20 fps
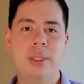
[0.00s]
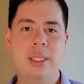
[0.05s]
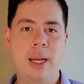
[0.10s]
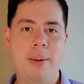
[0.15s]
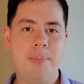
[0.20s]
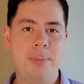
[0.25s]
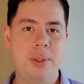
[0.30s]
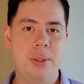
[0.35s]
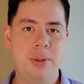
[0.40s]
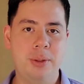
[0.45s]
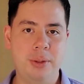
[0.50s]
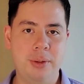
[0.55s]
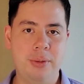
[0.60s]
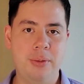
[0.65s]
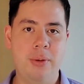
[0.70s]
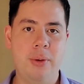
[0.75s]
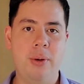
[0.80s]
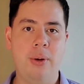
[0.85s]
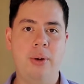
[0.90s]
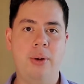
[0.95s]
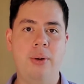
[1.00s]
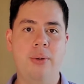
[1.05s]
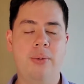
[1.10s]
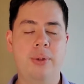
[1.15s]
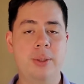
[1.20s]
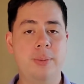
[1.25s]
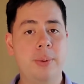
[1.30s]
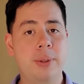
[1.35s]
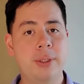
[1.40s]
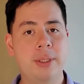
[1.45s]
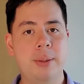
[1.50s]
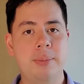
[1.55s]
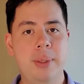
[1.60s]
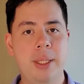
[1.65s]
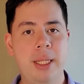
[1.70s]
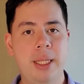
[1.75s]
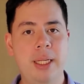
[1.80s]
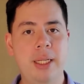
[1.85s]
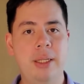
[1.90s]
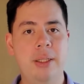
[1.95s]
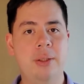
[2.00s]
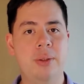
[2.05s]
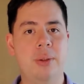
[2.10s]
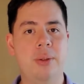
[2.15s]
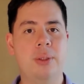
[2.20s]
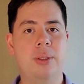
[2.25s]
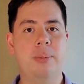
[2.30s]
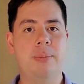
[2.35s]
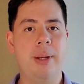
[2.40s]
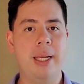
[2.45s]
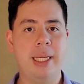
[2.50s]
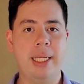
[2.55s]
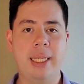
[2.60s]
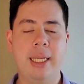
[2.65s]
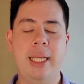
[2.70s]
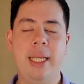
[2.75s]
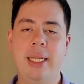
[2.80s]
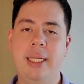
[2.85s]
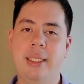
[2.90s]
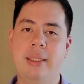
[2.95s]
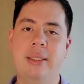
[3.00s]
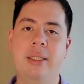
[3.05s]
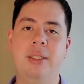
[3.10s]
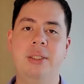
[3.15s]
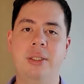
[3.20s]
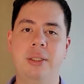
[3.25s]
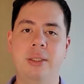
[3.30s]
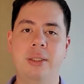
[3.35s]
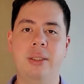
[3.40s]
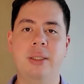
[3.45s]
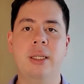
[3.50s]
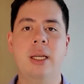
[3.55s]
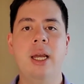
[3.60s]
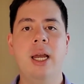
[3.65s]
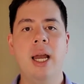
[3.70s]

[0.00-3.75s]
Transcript: up to for responsibilities or to make key decisions.